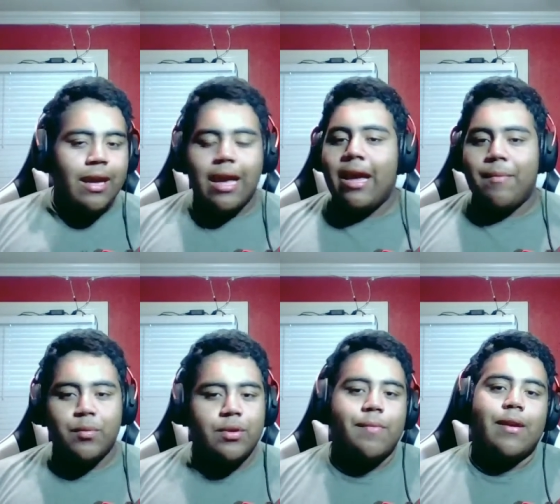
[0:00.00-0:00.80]
able
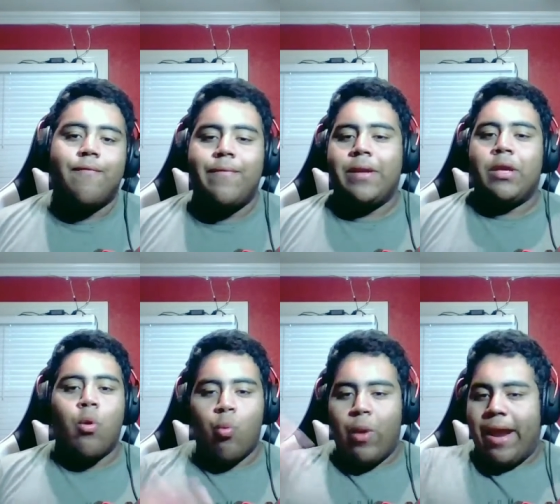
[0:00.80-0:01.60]
to make a
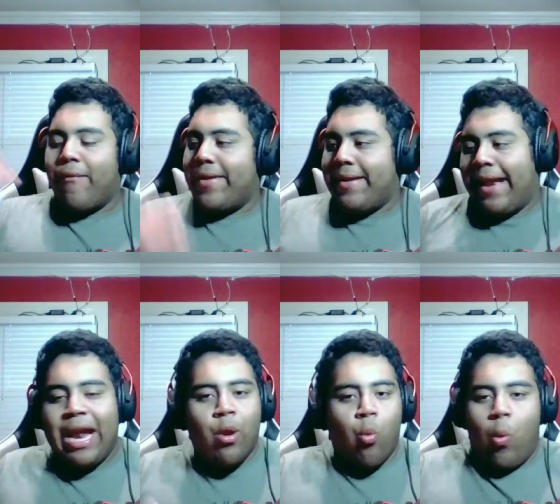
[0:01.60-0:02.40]
video every day
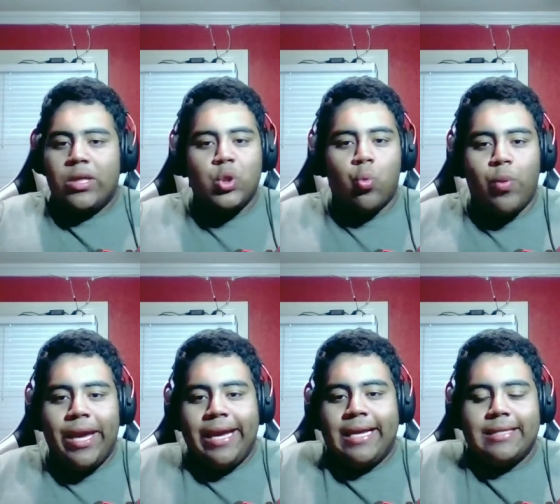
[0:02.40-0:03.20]
or once a
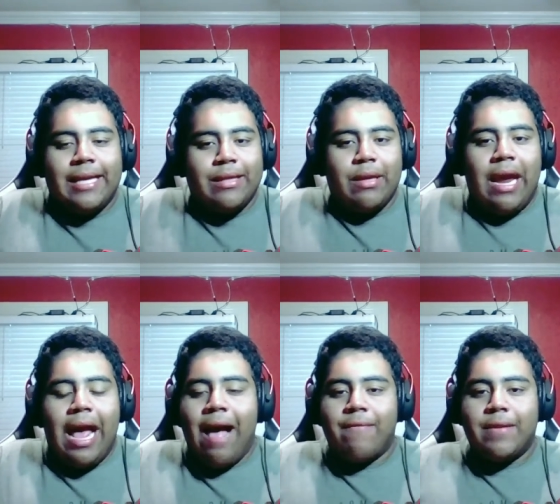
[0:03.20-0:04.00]
week because they, they
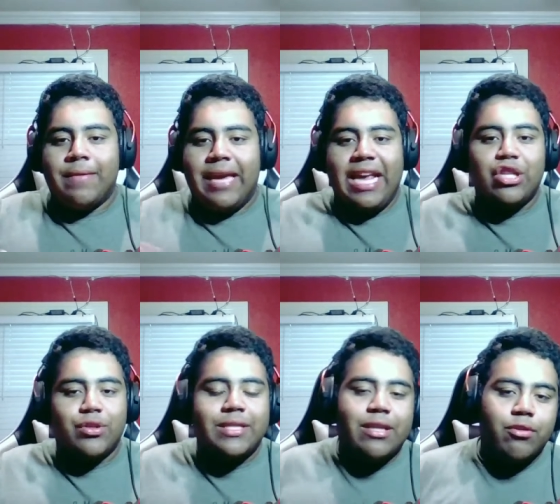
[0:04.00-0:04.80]
have something
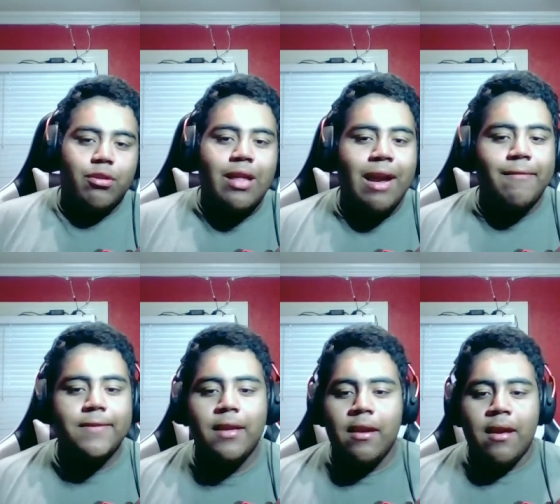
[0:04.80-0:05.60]
interesting in their lives.
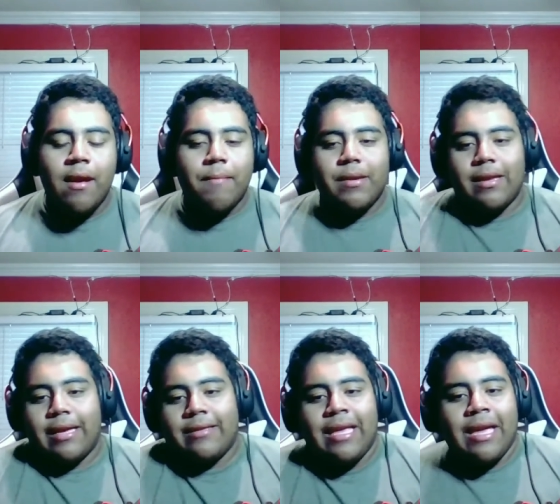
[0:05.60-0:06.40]
But
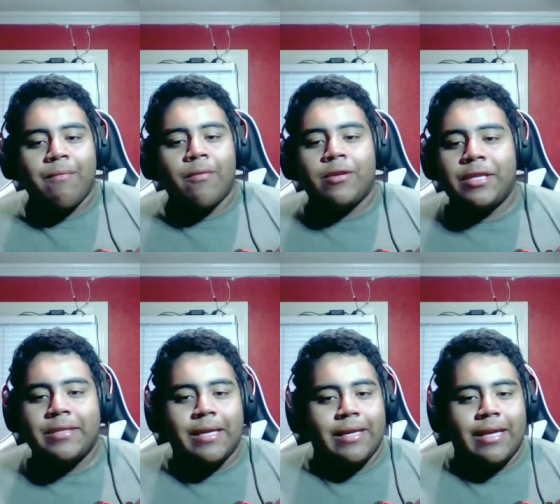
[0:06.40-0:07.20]
unlike them, like, we're just
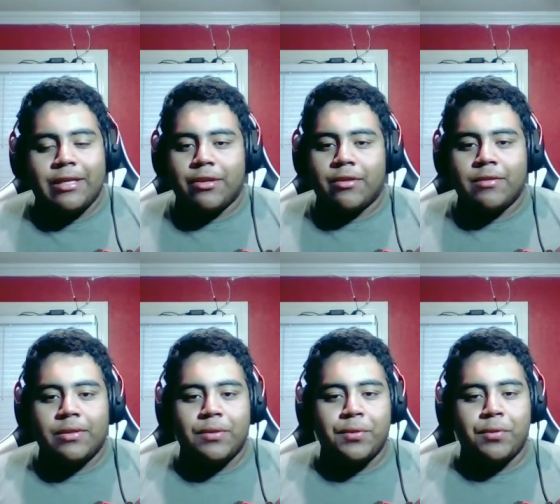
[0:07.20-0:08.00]
teenagers
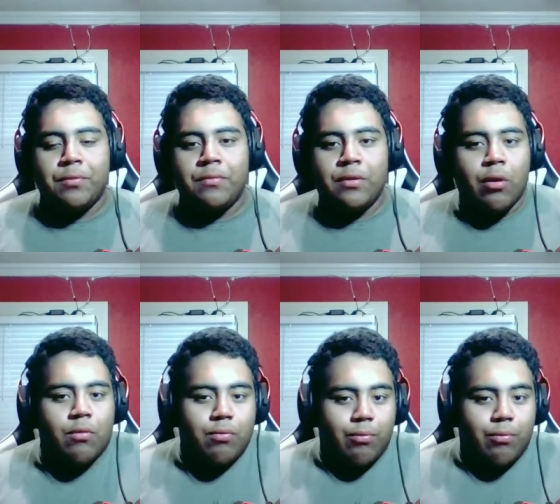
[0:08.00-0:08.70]
who don't